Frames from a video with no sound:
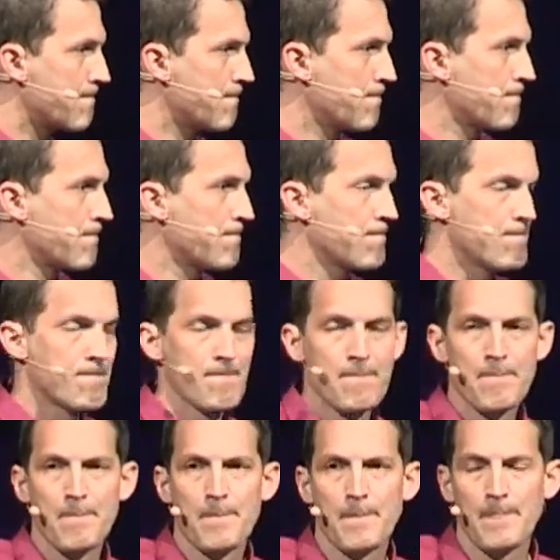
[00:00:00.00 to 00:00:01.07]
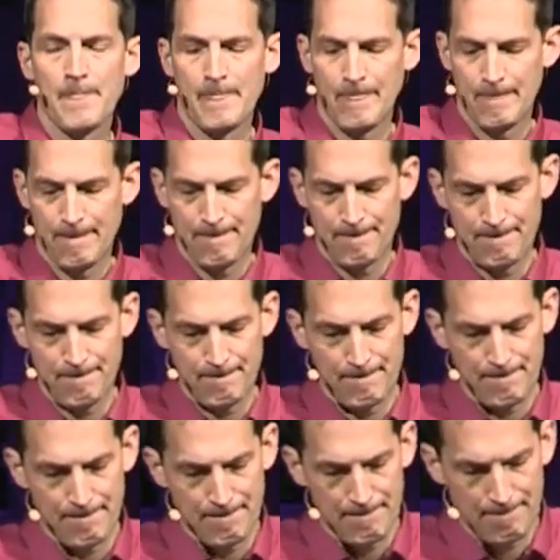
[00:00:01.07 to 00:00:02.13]

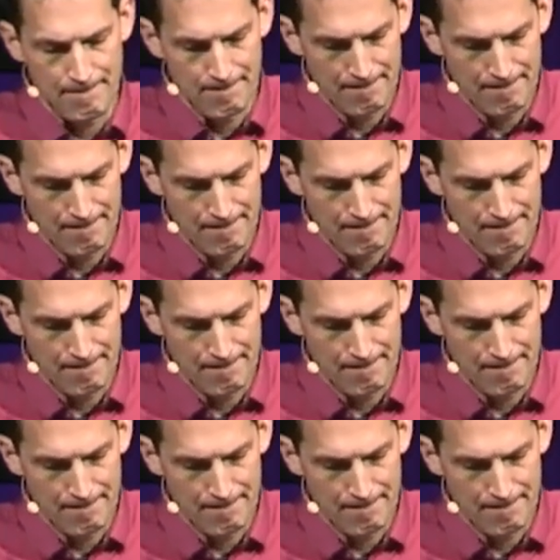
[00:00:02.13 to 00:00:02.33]
Nothing is said.